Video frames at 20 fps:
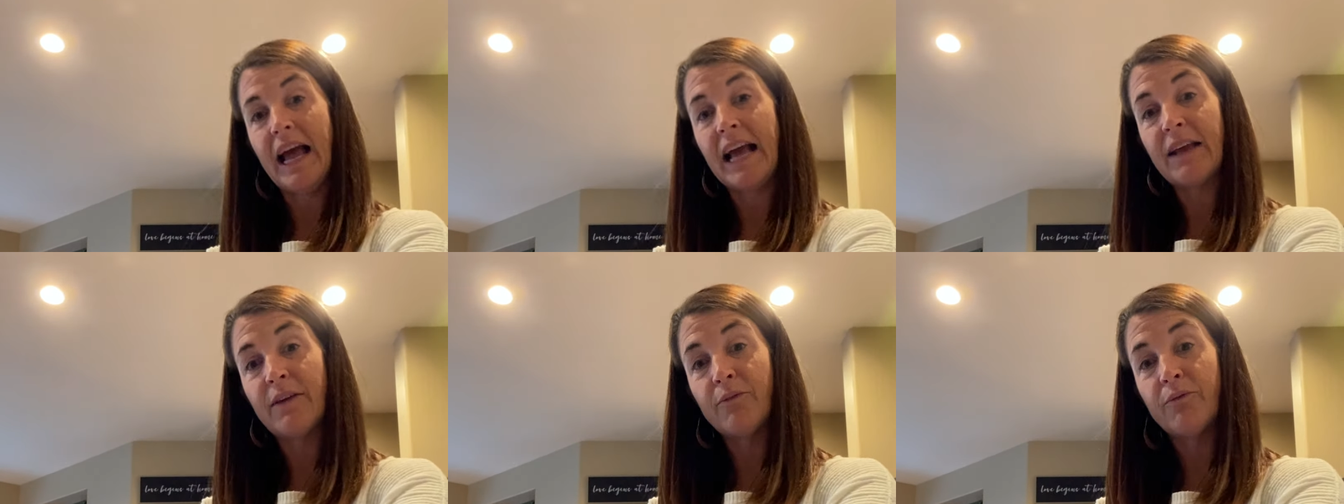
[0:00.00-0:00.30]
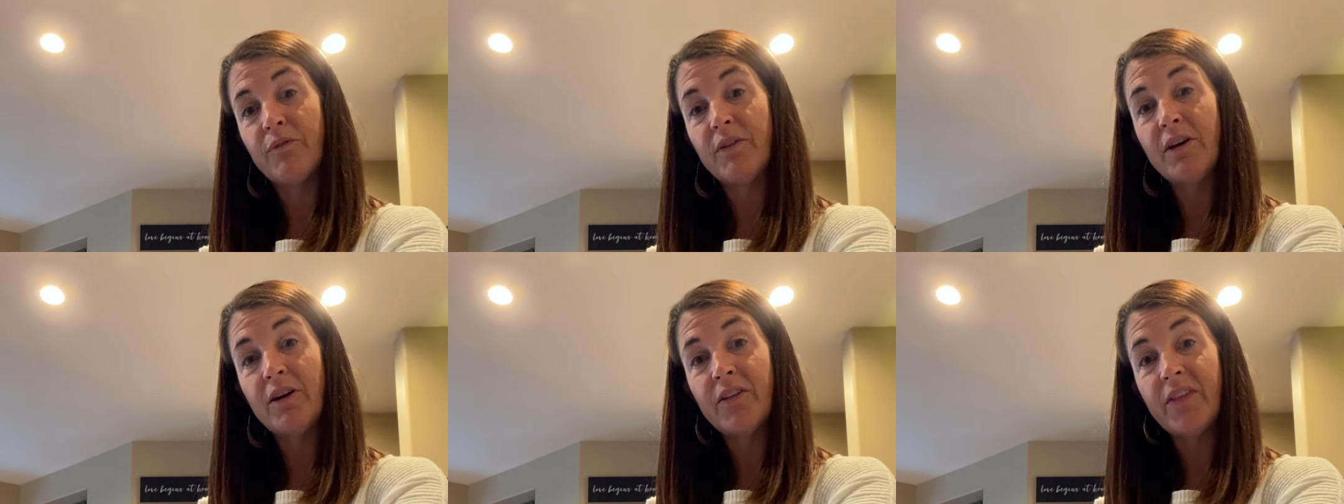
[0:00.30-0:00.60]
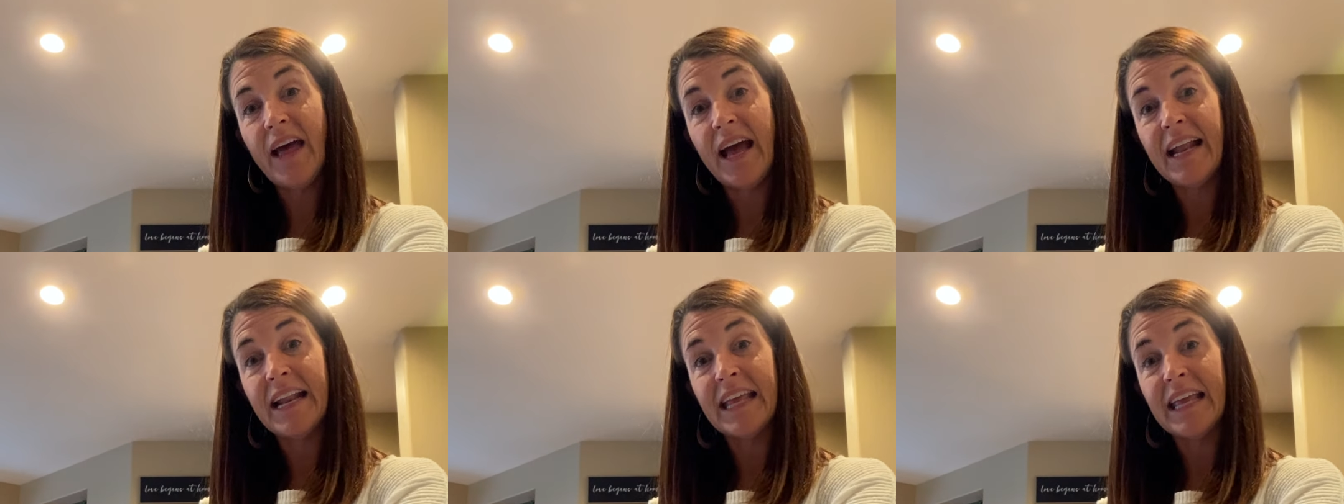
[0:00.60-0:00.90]
I can feel
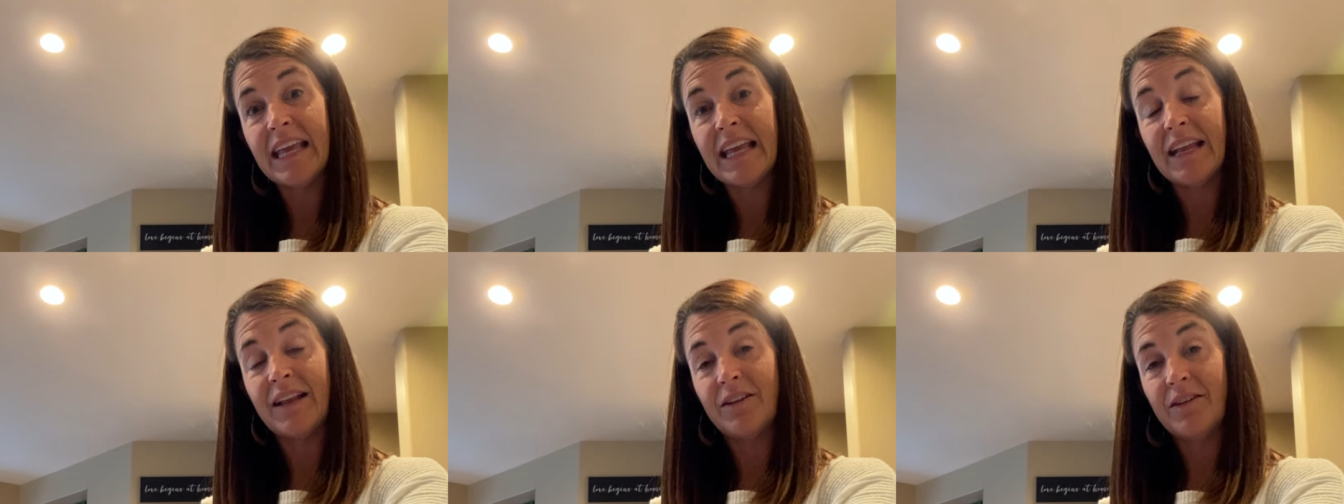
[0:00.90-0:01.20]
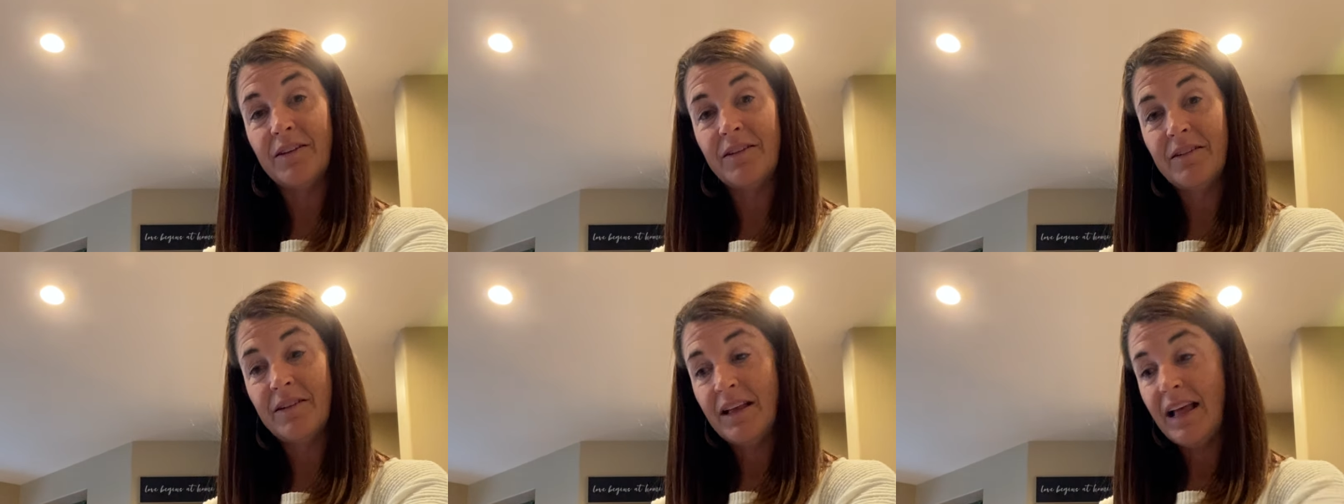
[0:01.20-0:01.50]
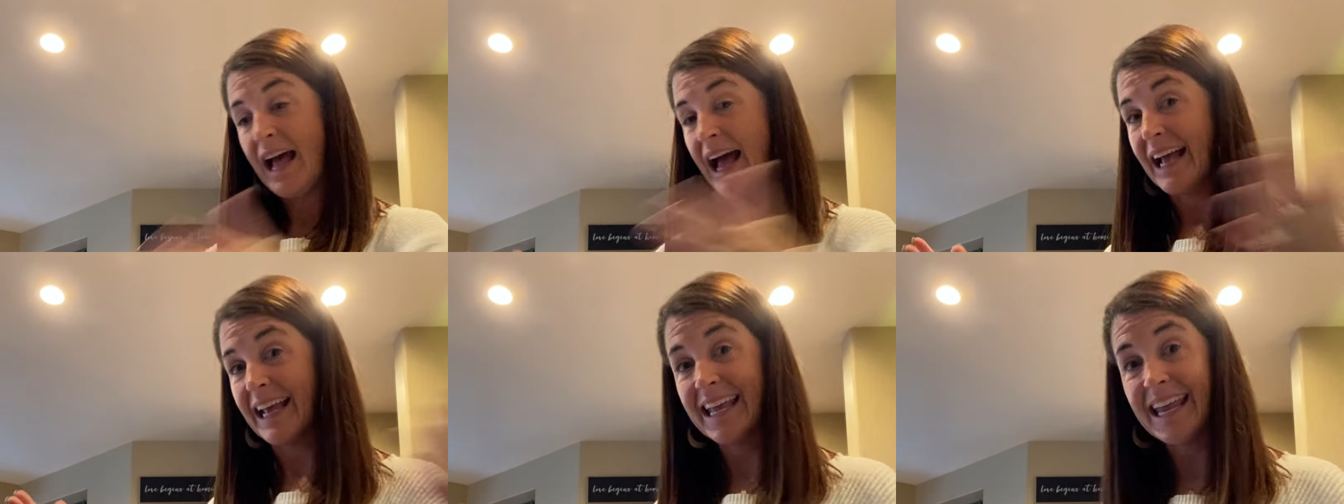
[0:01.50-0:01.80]
that heat.
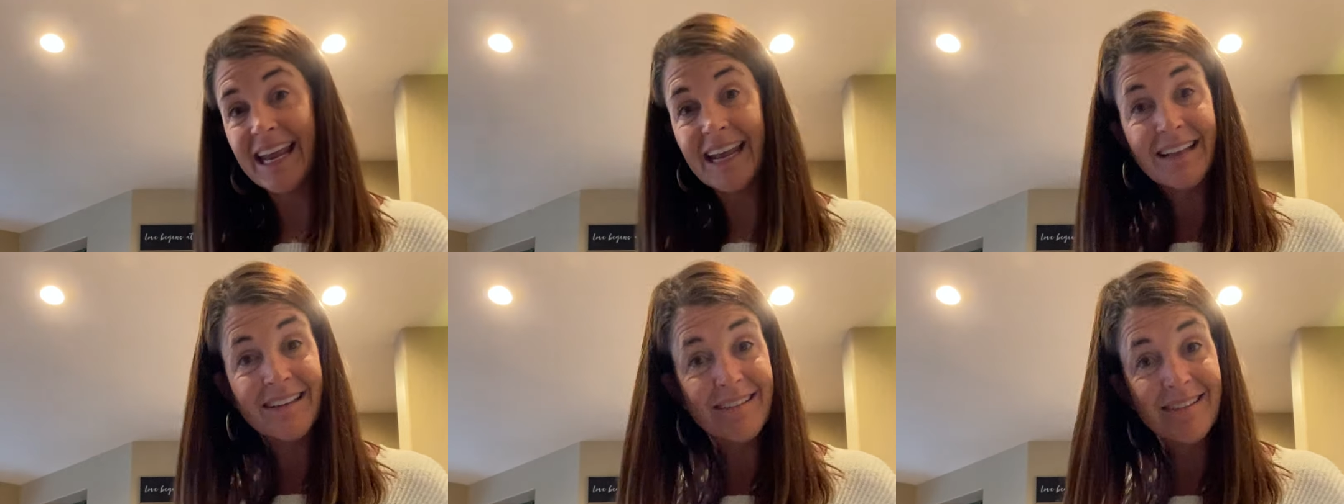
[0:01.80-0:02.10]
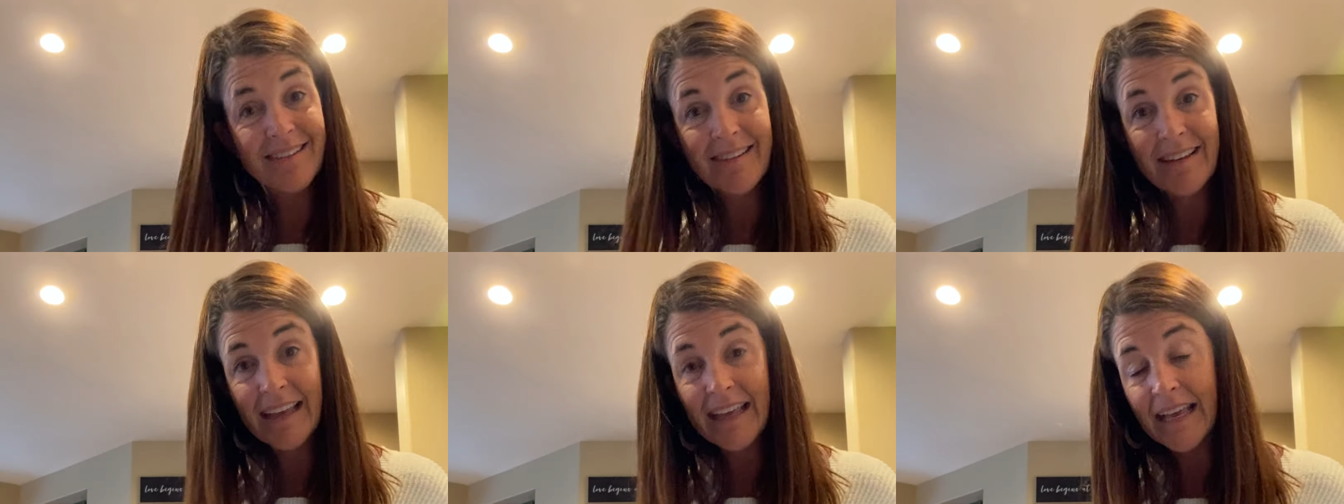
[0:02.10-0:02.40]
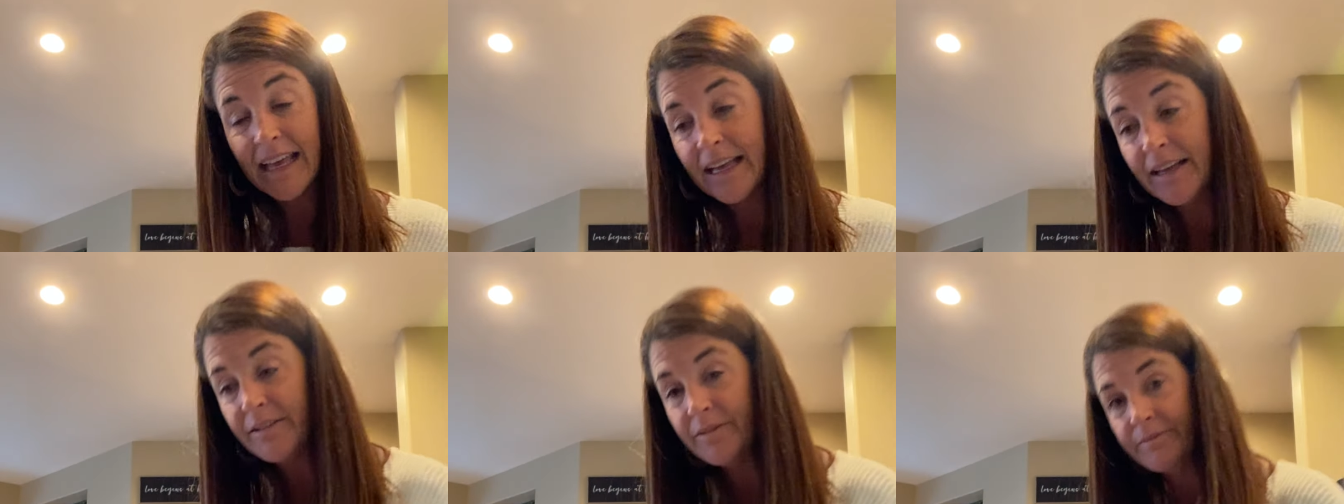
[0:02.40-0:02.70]
I can't see
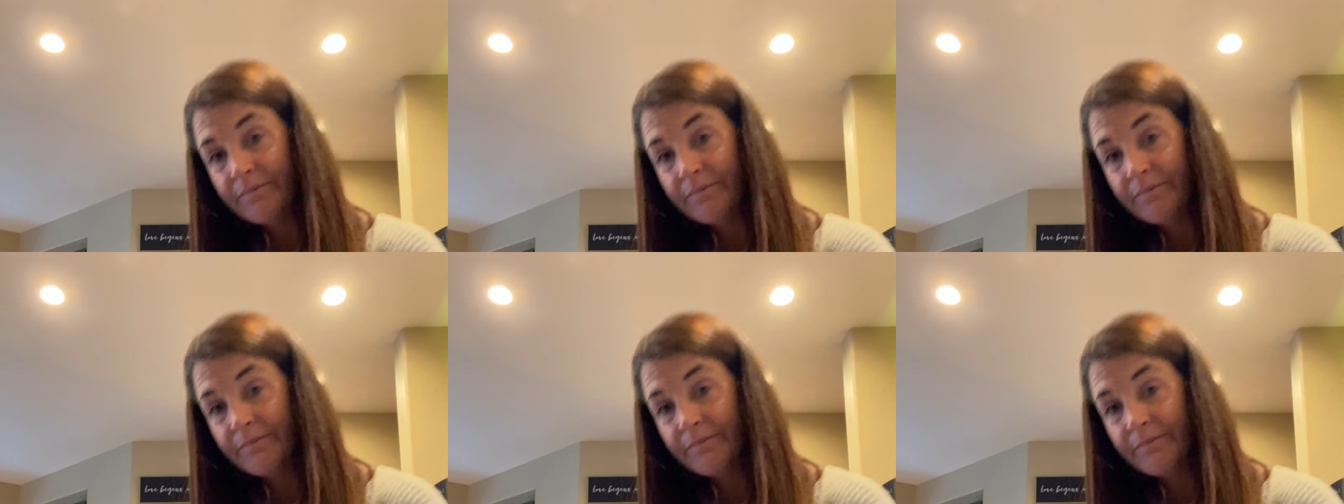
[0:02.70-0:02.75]
it.